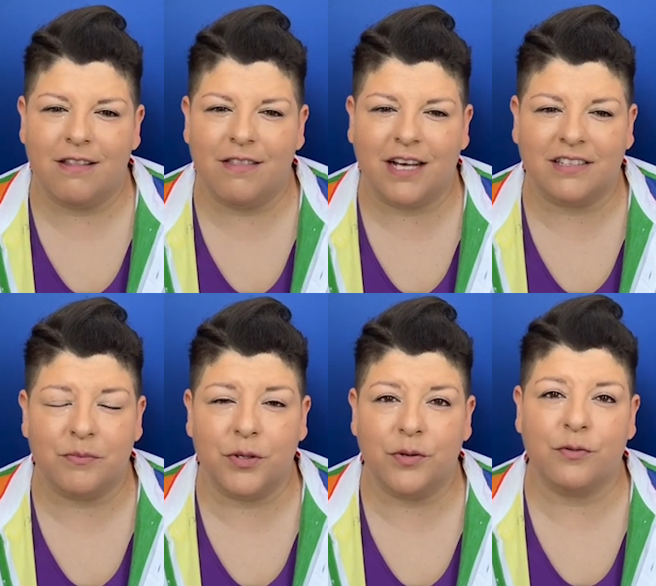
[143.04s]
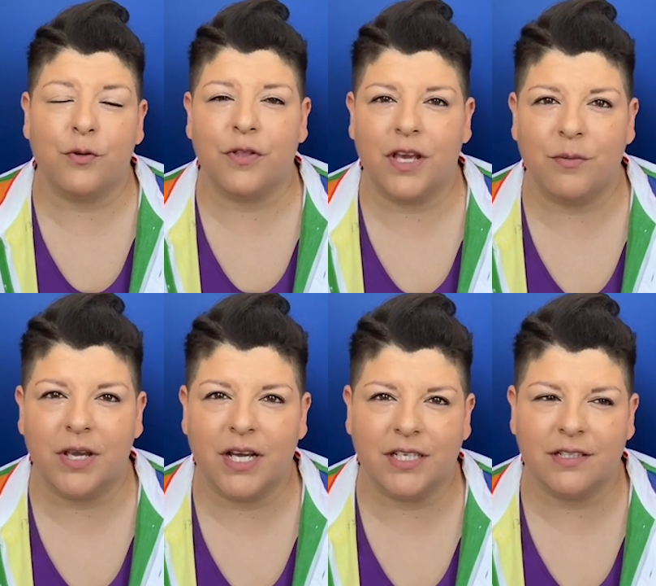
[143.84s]
that's a beautiful thing,
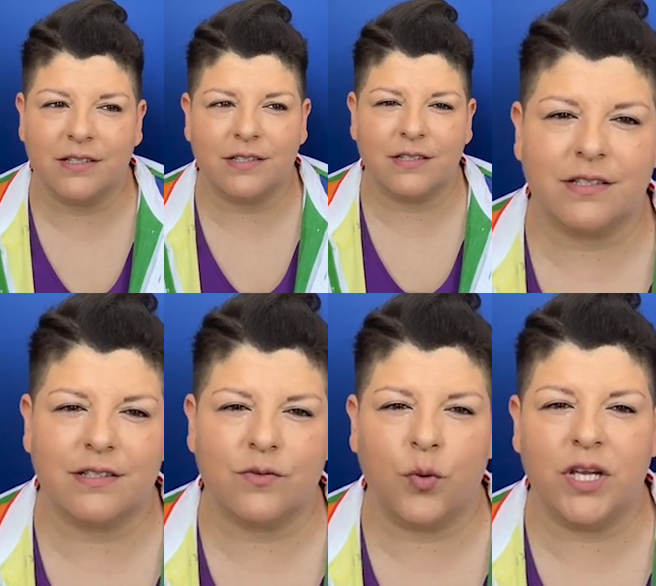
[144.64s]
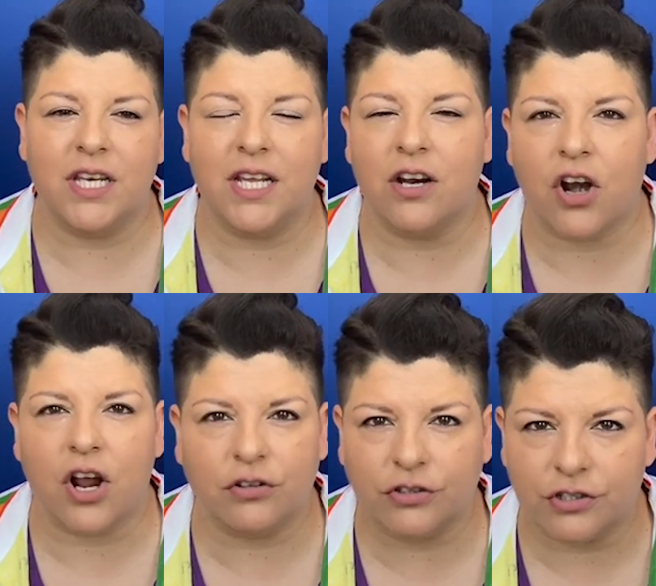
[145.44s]
because we need our
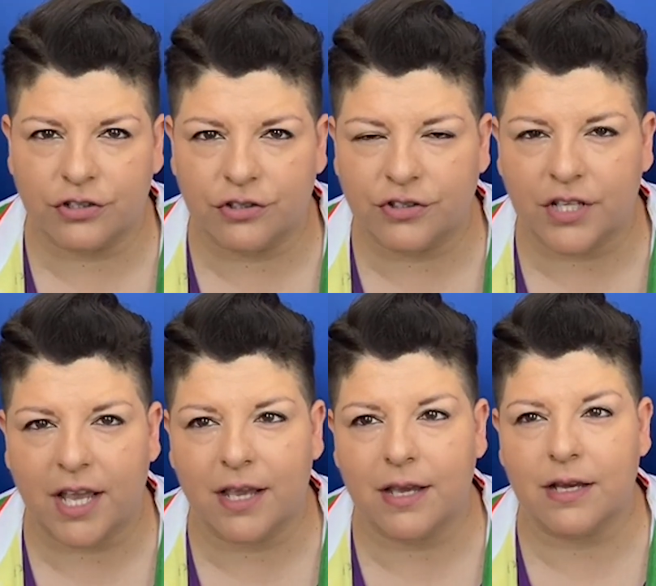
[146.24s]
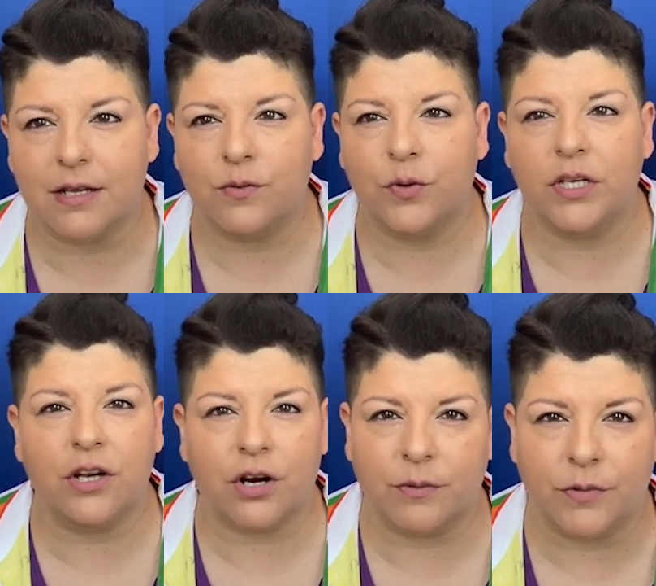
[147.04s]
elders and we need
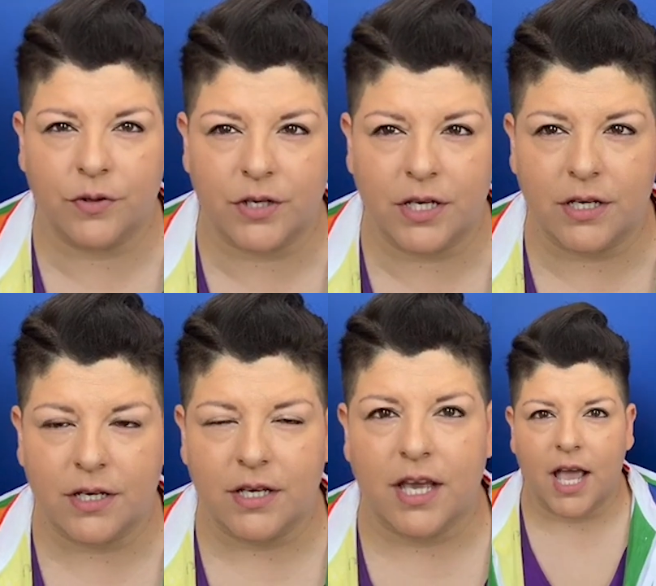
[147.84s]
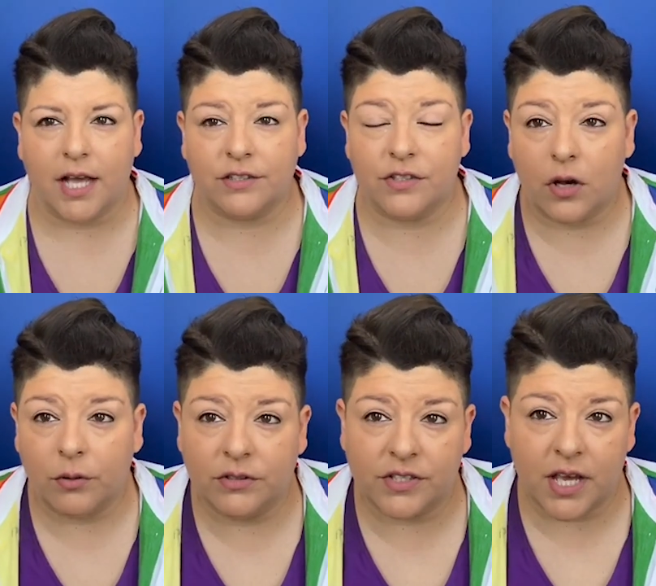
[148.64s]
our community. And so I
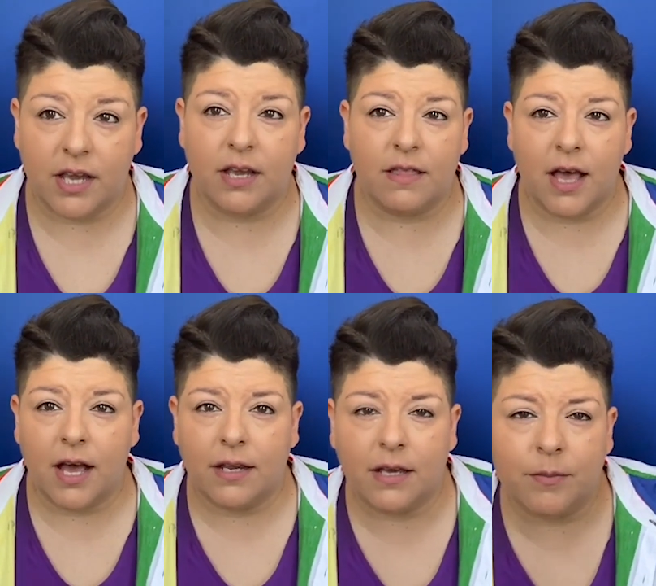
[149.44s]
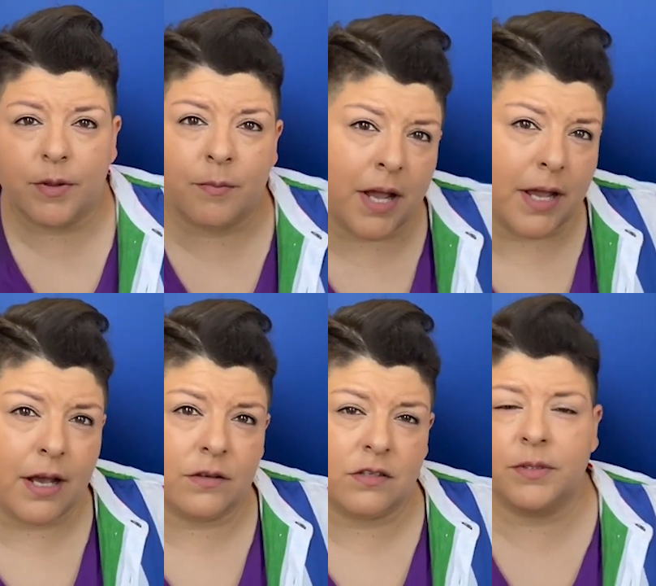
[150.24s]
would say that him and my
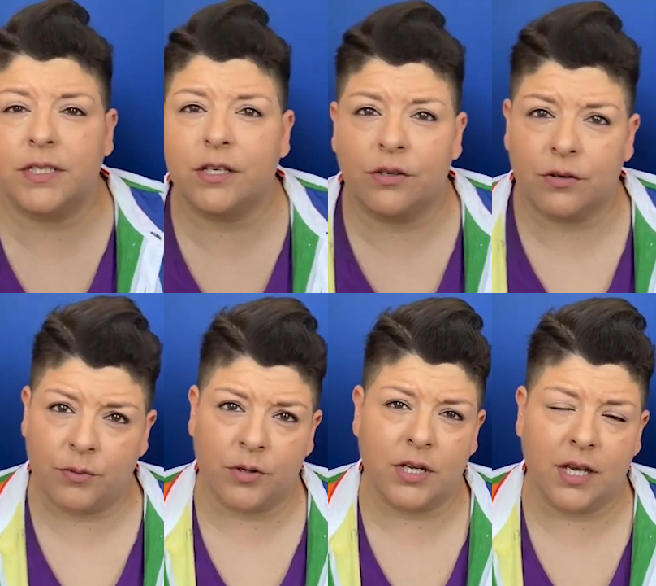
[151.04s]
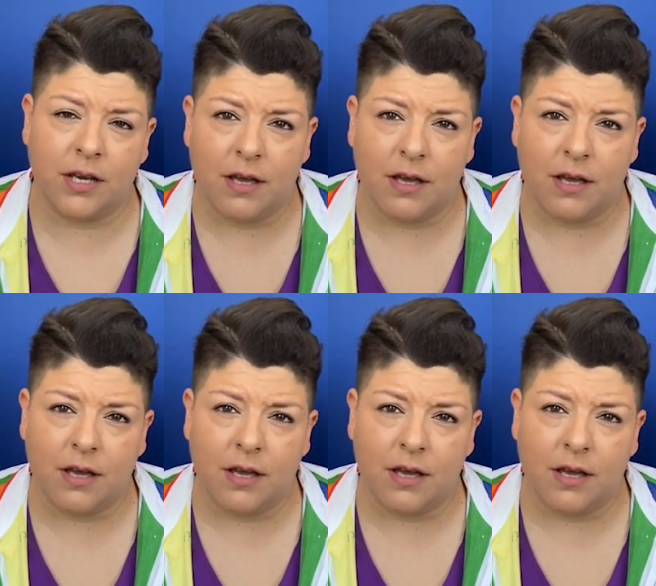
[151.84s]
LGBTQ community